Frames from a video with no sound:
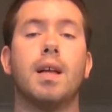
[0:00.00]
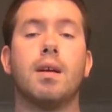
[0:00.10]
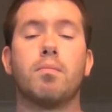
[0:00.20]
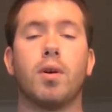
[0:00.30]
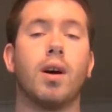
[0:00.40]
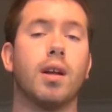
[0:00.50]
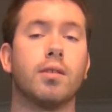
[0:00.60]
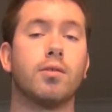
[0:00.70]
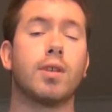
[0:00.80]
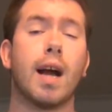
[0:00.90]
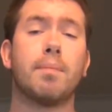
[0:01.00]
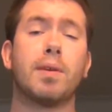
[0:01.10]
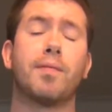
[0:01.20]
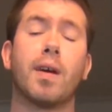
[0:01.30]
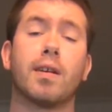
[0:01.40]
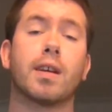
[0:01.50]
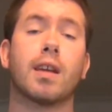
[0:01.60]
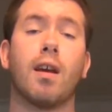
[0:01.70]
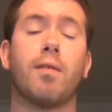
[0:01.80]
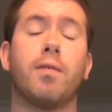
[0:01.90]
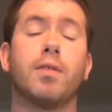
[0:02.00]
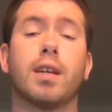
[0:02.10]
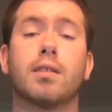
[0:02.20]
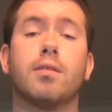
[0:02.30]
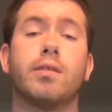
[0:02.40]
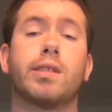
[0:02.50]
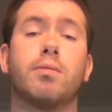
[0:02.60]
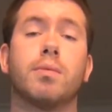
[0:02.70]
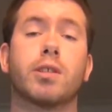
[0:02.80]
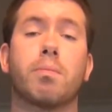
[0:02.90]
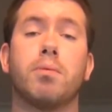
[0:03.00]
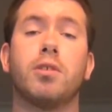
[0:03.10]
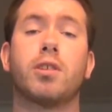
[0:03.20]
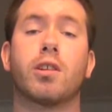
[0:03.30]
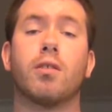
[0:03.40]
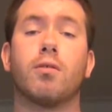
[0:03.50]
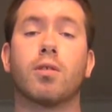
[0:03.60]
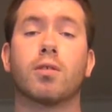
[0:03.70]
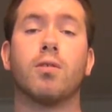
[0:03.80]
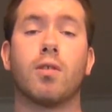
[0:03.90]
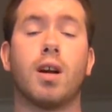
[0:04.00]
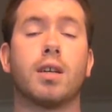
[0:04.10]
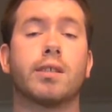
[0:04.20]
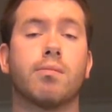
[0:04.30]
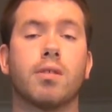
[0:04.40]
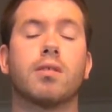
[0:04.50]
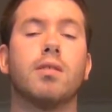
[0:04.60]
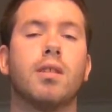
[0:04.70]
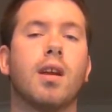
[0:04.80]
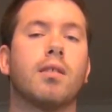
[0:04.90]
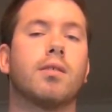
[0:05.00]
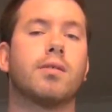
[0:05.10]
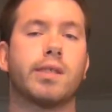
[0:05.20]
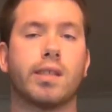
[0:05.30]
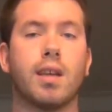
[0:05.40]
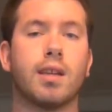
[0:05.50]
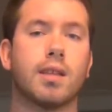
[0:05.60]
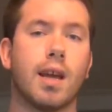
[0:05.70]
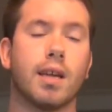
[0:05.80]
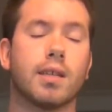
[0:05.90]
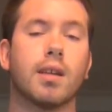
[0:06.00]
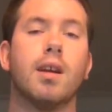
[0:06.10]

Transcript: But you gotta be very careful not to use too much bleach or Clorox when cleaning out your snake tank